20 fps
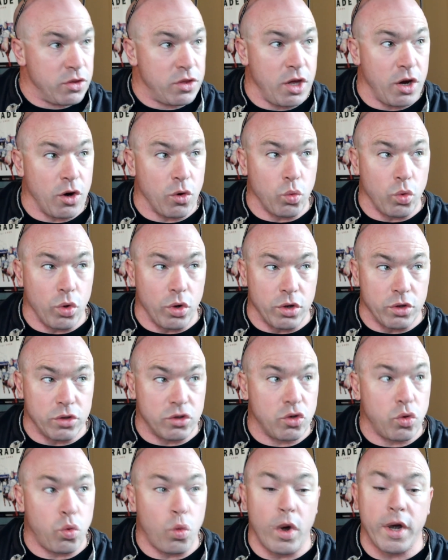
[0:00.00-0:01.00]
There were
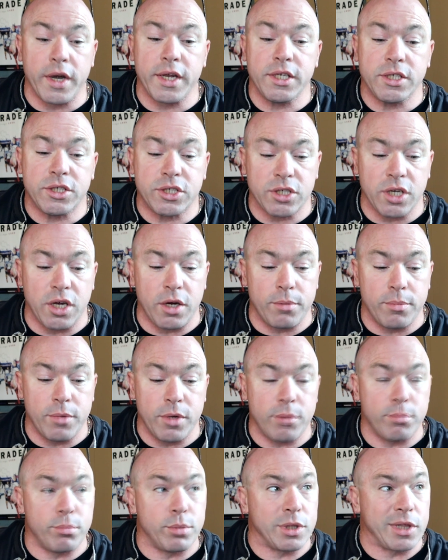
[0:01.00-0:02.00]
20-some
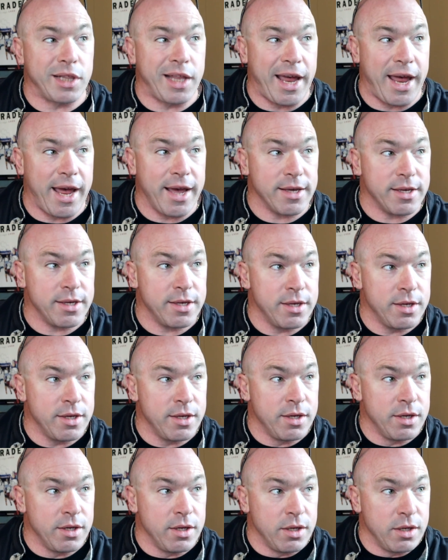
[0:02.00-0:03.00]
black
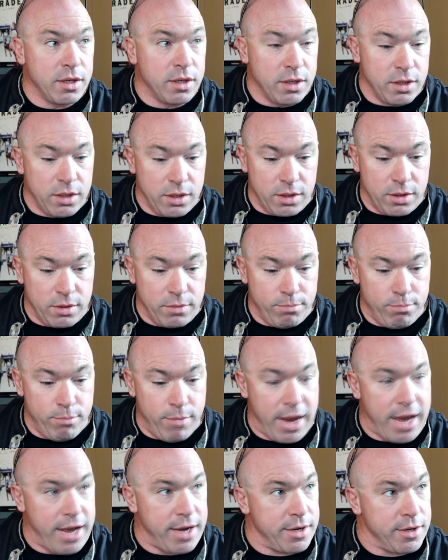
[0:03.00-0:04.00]

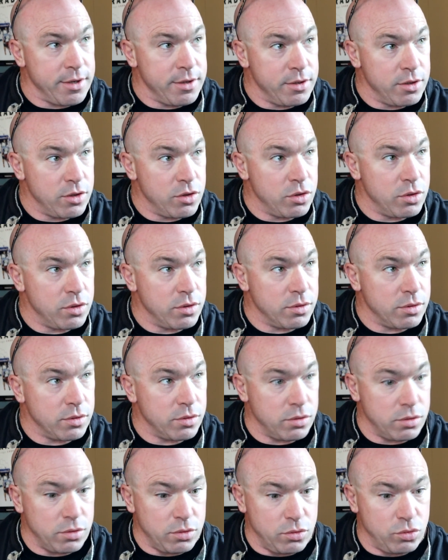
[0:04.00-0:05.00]
men
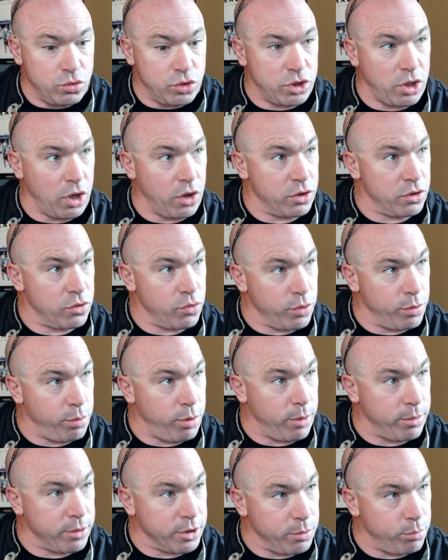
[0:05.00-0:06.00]
who started the
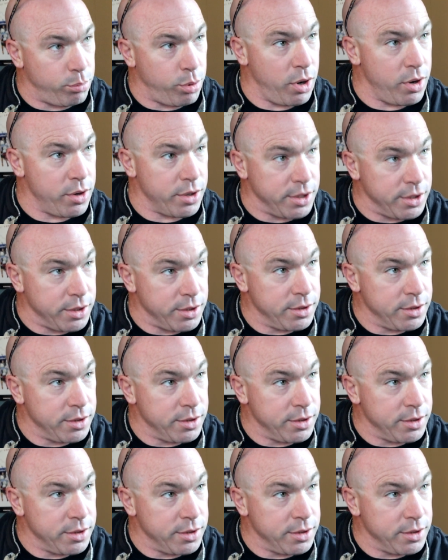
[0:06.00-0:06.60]
Republican Party.